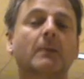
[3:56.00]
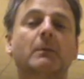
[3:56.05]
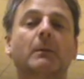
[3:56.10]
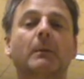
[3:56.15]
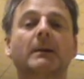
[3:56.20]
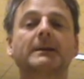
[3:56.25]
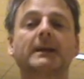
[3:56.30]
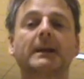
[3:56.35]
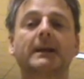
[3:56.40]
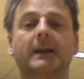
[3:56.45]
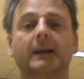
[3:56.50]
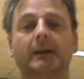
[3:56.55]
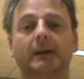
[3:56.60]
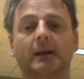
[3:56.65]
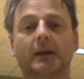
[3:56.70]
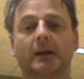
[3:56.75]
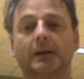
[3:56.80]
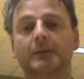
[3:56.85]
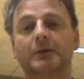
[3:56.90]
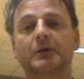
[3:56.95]
But by
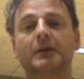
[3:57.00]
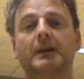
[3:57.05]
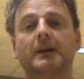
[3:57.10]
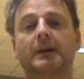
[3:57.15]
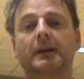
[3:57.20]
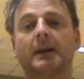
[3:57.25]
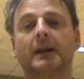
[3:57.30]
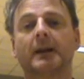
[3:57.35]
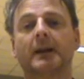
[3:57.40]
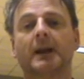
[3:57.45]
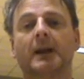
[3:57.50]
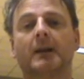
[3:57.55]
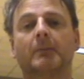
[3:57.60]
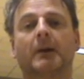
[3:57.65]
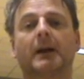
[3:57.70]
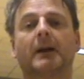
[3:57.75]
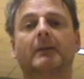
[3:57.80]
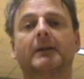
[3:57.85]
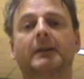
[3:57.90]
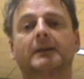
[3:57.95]
taking on the machine,
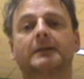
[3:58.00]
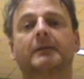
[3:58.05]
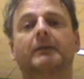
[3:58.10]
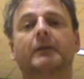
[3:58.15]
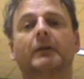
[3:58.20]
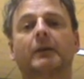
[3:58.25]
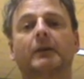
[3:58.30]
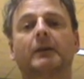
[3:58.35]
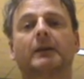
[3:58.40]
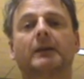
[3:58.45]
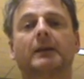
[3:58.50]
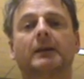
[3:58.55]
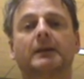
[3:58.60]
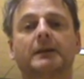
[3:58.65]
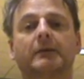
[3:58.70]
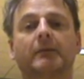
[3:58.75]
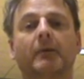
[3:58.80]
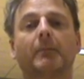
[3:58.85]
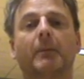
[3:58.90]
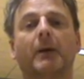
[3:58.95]
by having sort
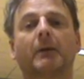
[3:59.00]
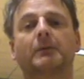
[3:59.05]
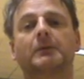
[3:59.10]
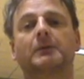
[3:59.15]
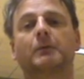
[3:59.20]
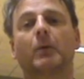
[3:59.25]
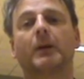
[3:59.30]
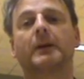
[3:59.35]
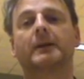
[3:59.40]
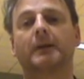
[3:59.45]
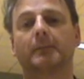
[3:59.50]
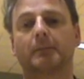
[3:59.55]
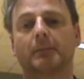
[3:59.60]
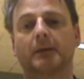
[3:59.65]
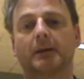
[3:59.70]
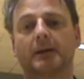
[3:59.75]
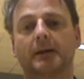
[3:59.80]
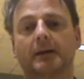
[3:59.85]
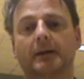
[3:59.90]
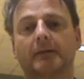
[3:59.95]
of a bounce weight up
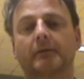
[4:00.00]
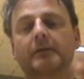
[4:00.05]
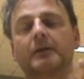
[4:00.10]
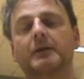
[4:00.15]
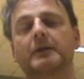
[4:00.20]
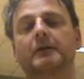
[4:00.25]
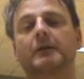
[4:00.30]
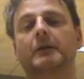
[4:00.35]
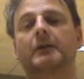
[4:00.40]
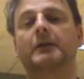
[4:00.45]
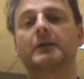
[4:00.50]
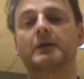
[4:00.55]
in front of you